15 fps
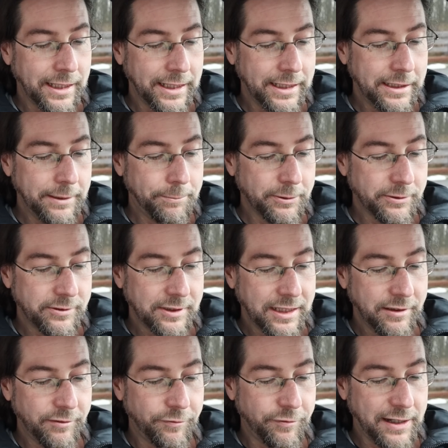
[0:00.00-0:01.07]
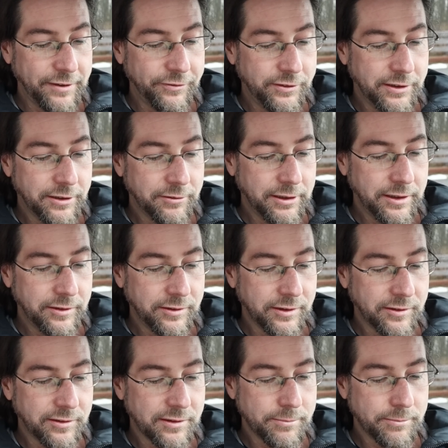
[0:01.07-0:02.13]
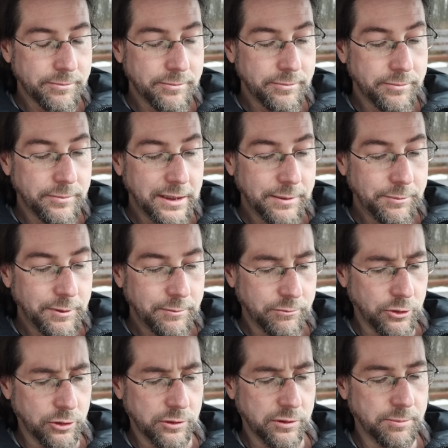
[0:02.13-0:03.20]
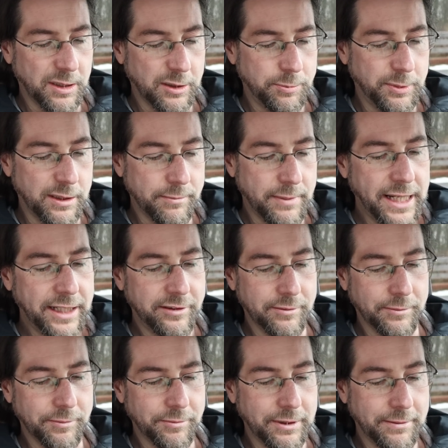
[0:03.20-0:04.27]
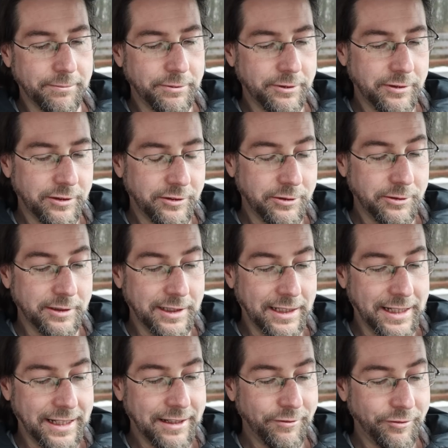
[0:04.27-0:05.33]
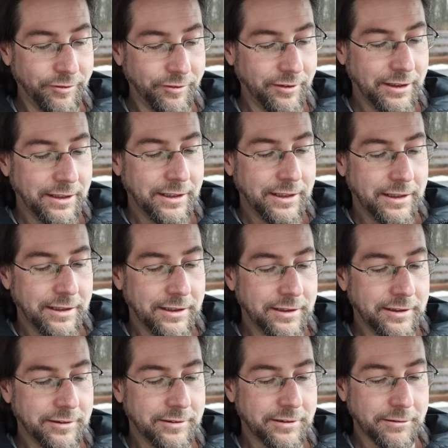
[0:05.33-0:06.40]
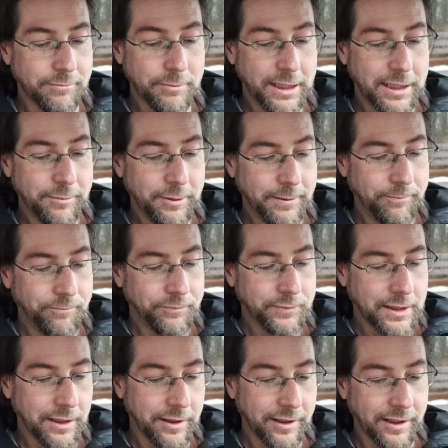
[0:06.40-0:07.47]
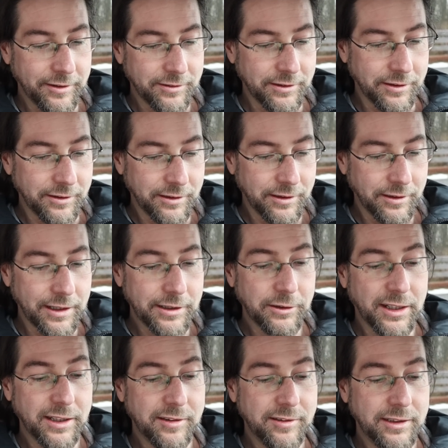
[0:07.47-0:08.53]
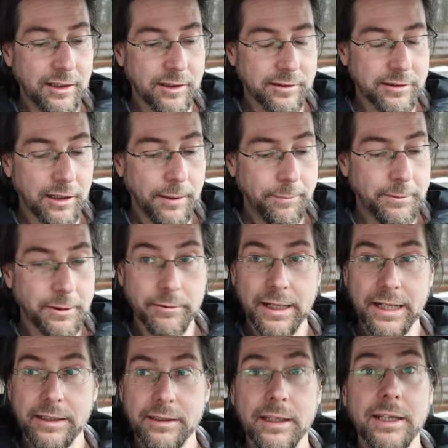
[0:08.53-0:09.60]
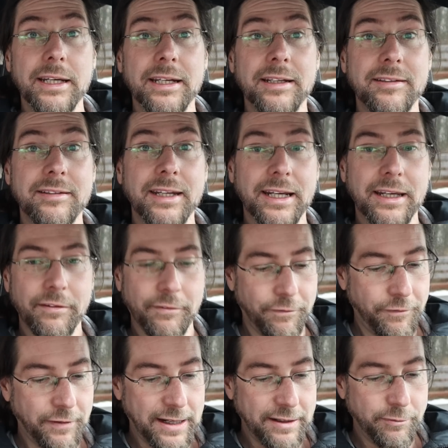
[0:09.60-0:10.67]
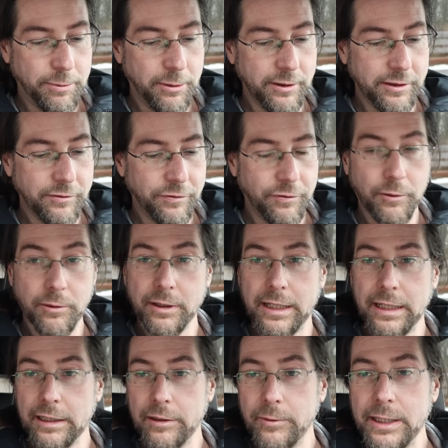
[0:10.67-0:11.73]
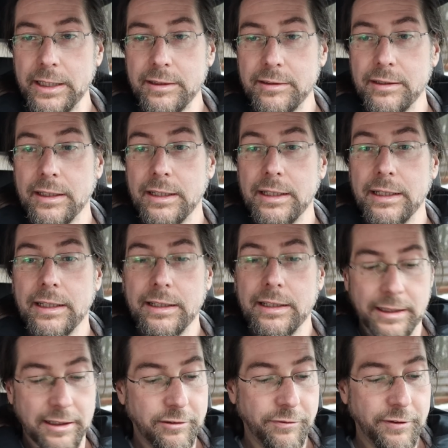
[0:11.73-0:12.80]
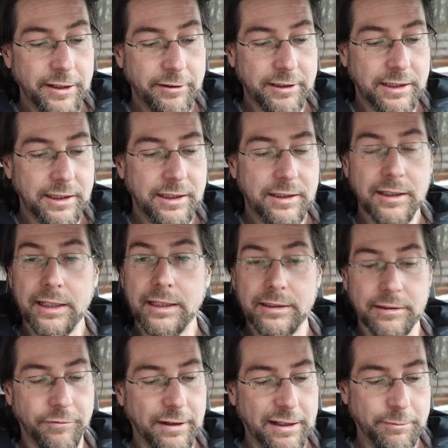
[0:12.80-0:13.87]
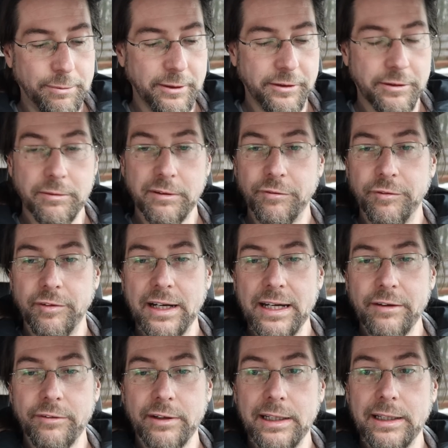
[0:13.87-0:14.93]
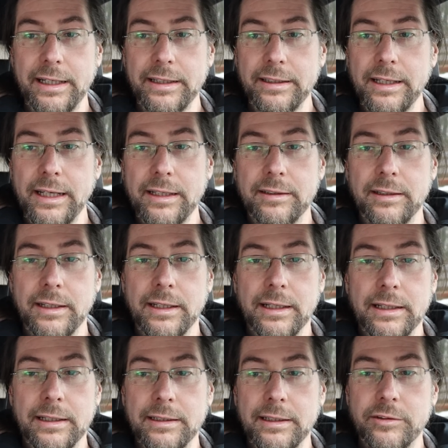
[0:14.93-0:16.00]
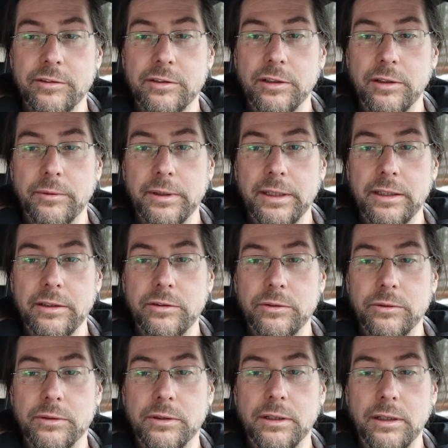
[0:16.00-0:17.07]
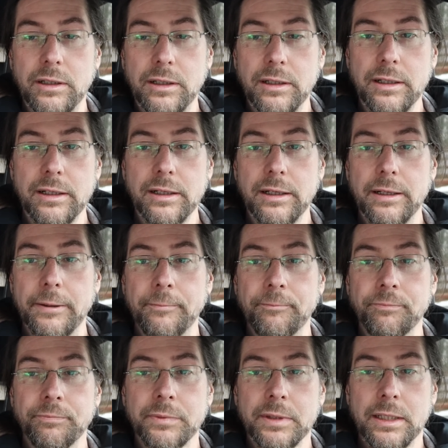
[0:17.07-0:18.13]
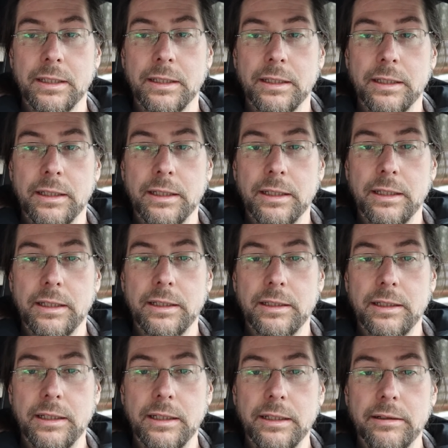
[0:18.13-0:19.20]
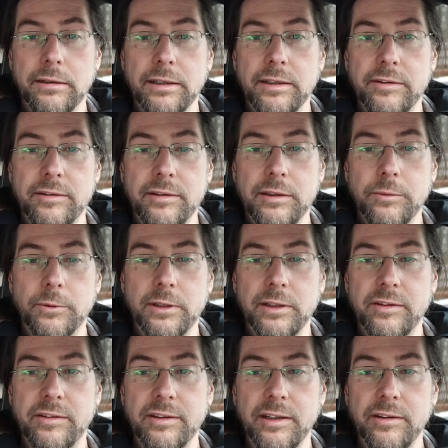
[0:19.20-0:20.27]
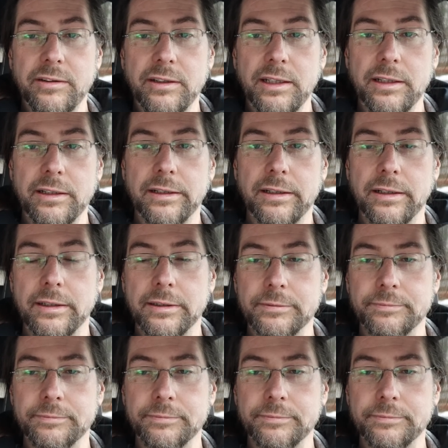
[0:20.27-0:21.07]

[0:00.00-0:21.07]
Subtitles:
80%. 5 degrees is the minimum, no, it must be the maximum temperature. 2.5 is minimum, I guess. And you can see on top the red, it's taking 5.4 kilowatt. It's very detailed, 5.35, I like that. Let's go into car in here and see what it says here.